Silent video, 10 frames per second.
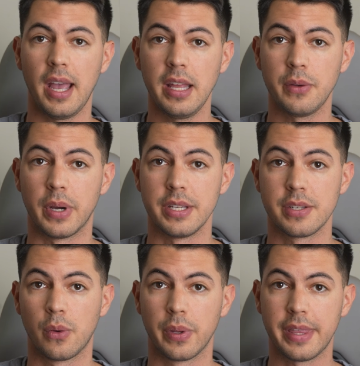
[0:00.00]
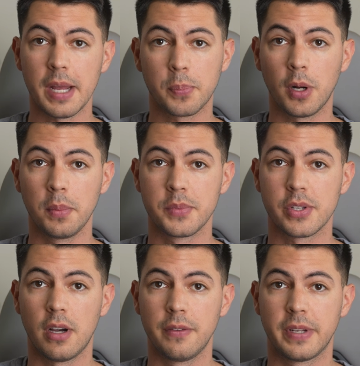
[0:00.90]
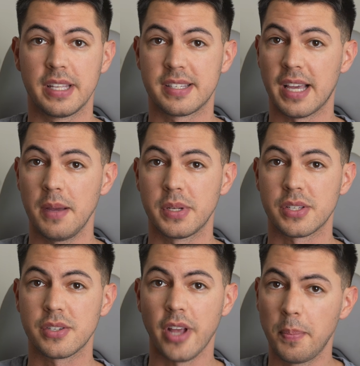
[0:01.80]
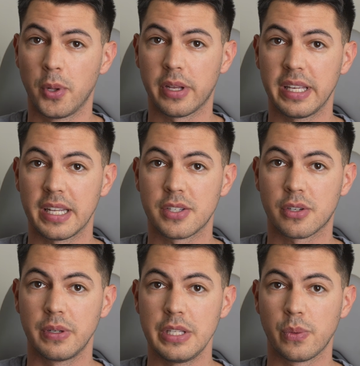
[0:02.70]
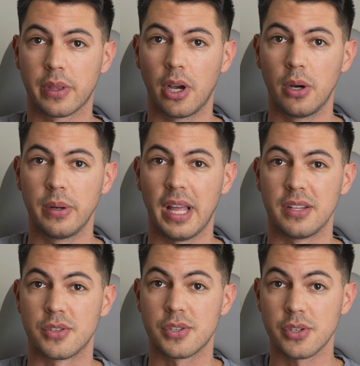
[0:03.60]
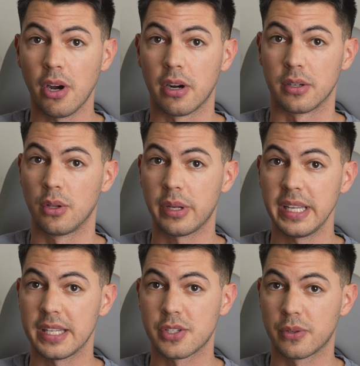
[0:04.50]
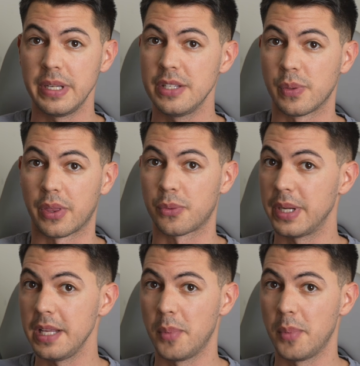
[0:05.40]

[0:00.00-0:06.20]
Anyways, with that problem solved, it's time to stop looking at screens with code and start looking at screens with 3D